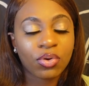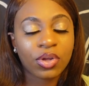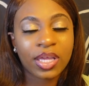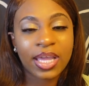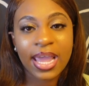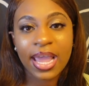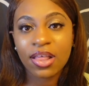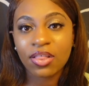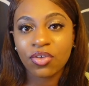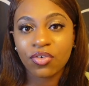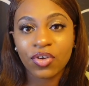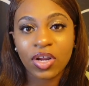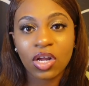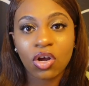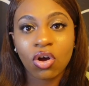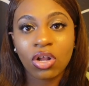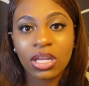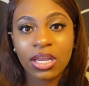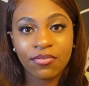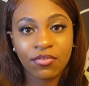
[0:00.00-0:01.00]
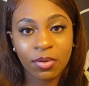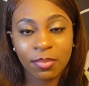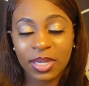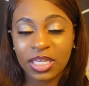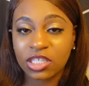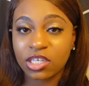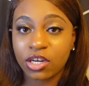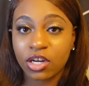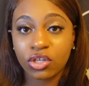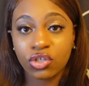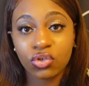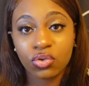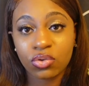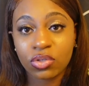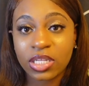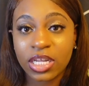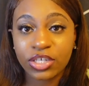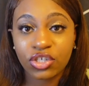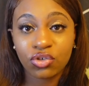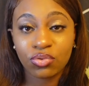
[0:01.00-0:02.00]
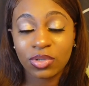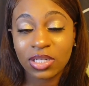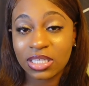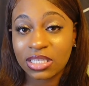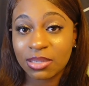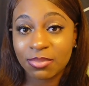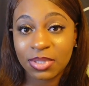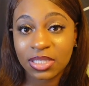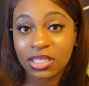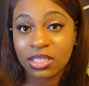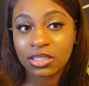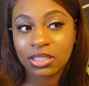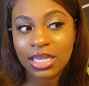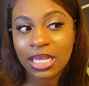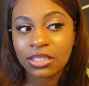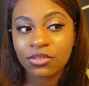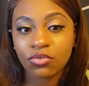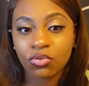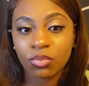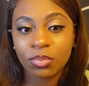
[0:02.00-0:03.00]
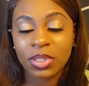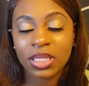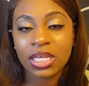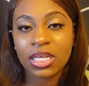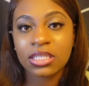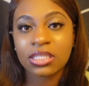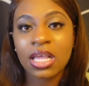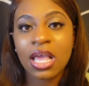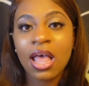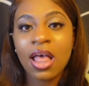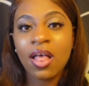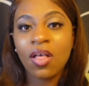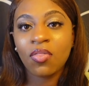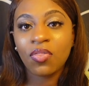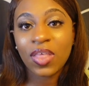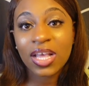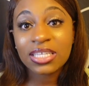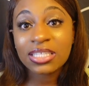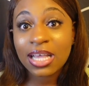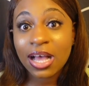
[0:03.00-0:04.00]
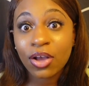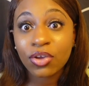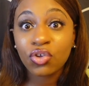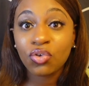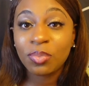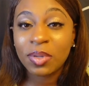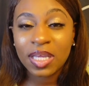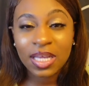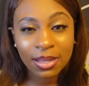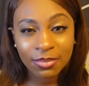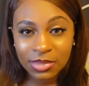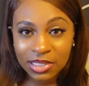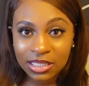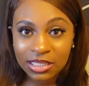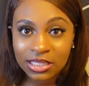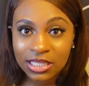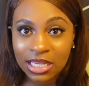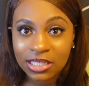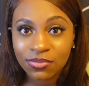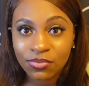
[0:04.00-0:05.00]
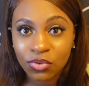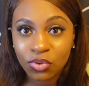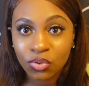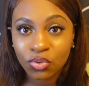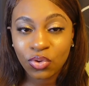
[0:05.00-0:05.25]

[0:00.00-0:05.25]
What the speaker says: gathering all the information and tools that you need to be successful, because that's how you become successful.